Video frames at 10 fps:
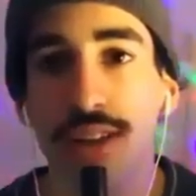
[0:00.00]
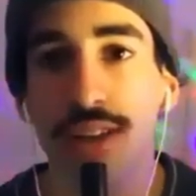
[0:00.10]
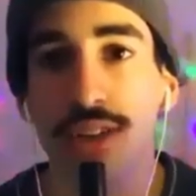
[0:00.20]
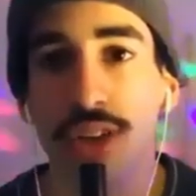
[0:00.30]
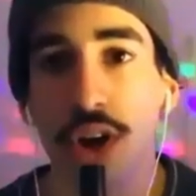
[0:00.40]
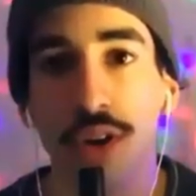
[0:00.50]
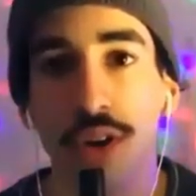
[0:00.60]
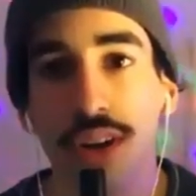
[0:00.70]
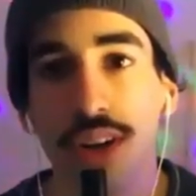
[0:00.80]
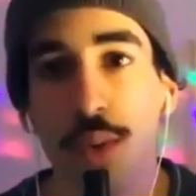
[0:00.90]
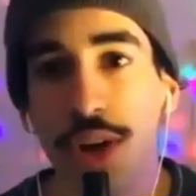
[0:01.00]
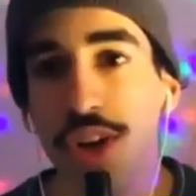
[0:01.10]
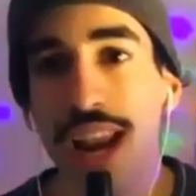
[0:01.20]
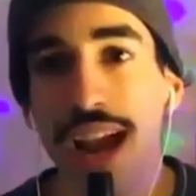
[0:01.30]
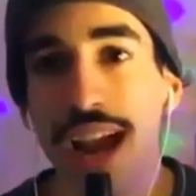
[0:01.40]
So when you
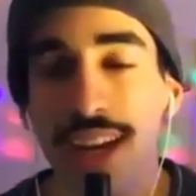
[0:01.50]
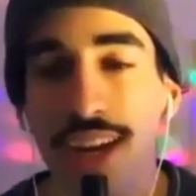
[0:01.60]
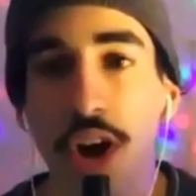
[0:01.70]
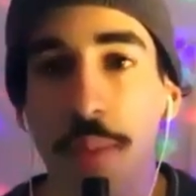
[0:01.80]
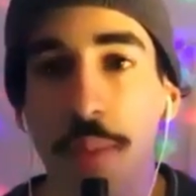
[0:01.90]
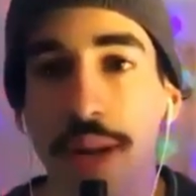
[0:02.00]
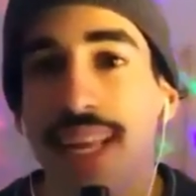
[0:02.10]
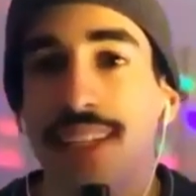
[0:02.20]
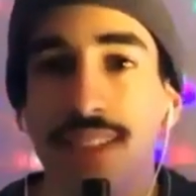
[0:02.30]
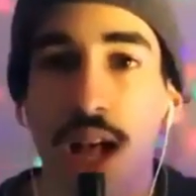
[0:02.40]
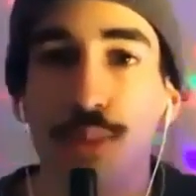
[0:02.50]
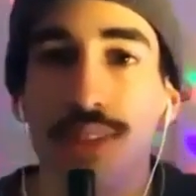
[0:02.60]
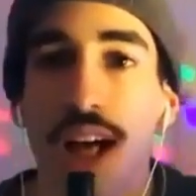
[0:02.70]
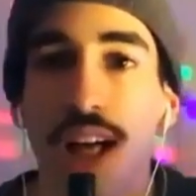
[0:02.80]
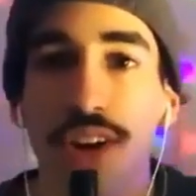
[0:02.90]
like and comment, that just helps the
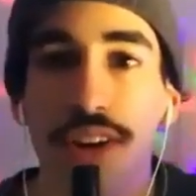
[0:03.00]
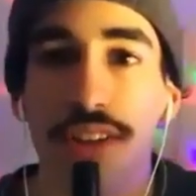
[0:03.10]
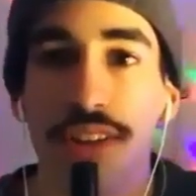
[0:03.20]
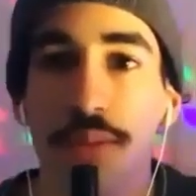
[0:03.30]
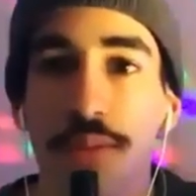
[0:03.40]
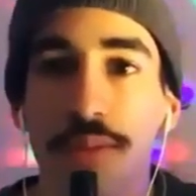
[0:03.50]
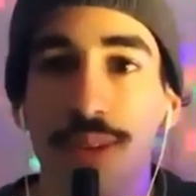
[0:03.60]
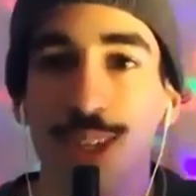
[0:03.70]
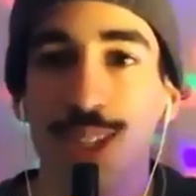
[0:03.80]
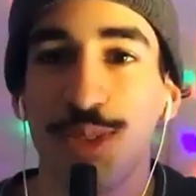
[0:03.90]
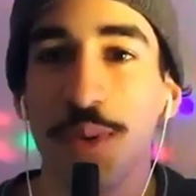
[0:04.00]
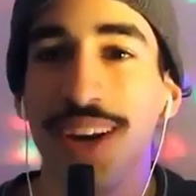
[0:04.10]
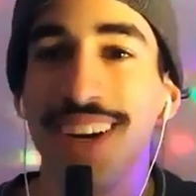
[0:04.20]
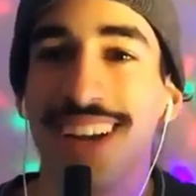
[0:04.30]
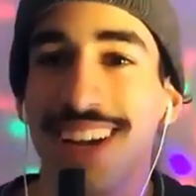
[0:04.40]
algorithm. Because we want to
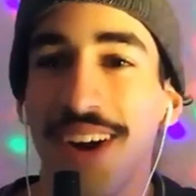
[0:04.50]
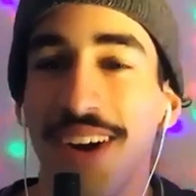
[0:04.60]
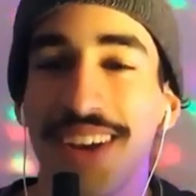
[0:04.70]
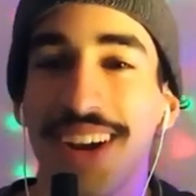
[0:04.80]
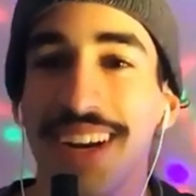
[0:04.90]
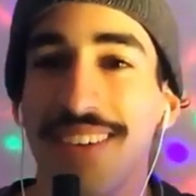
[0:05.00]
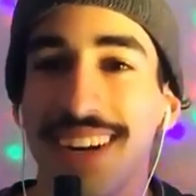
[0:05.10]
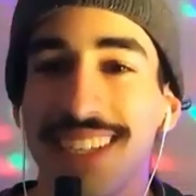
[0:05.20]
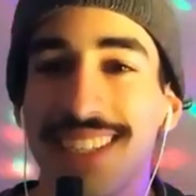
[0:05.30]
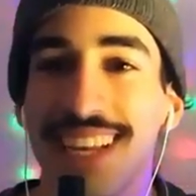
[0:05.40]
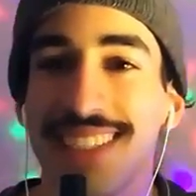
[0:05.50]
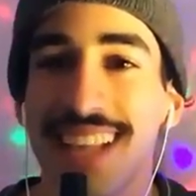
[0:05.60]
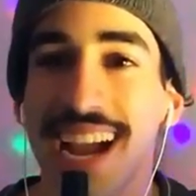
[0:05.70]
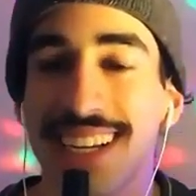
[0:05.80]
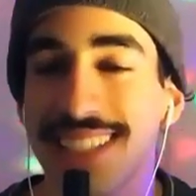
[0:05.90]
grow, you know? We don't want to stay mm.
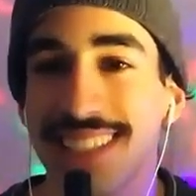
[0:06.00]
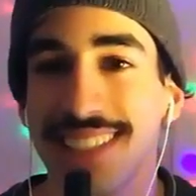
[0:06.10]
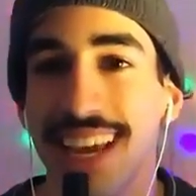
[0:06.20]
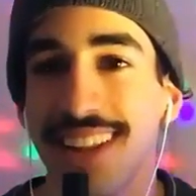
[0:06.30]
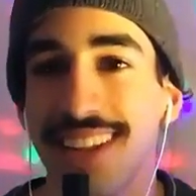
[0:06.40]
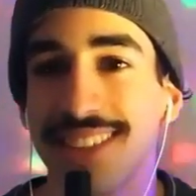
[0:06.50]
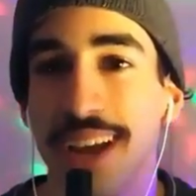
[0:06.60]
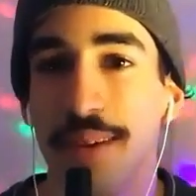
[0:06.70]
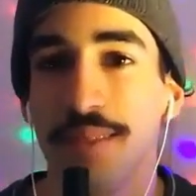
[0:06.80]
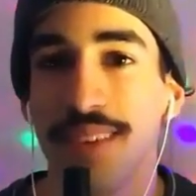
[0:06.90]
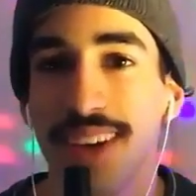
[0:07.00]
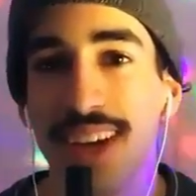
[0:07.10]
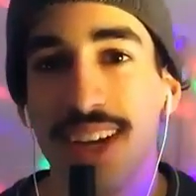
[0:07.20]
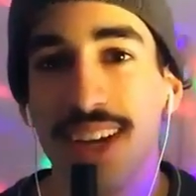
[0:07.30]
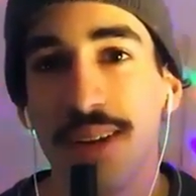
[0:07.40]
stagnant and stay the same.
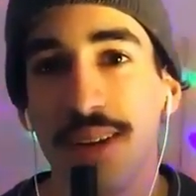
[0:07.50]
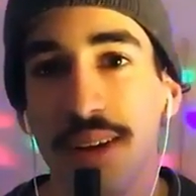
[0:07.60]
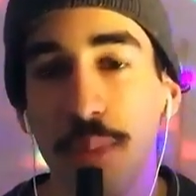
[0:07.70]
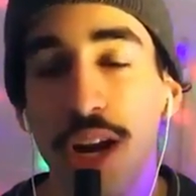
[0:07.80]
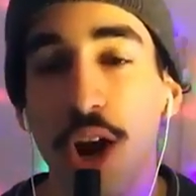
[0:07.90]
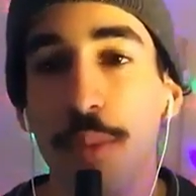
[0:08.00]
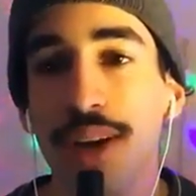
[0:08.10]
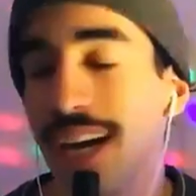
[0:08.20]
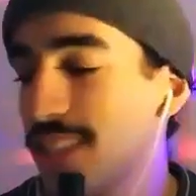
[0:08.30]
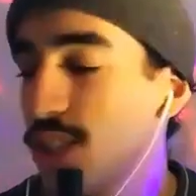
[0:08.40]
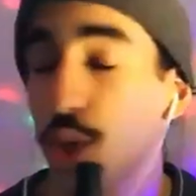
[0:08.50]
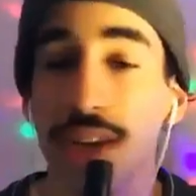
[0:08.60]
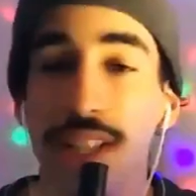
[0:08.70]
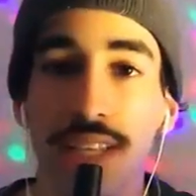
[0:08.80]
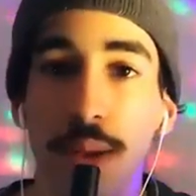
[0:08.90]
Yes. But I hope you guys enjoyed
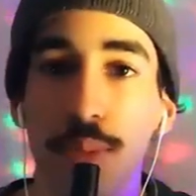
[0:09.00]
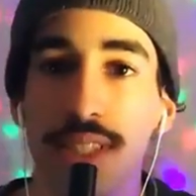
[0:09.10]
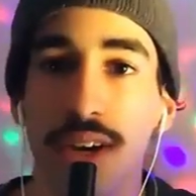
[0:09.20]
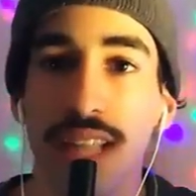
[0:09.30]
this episode.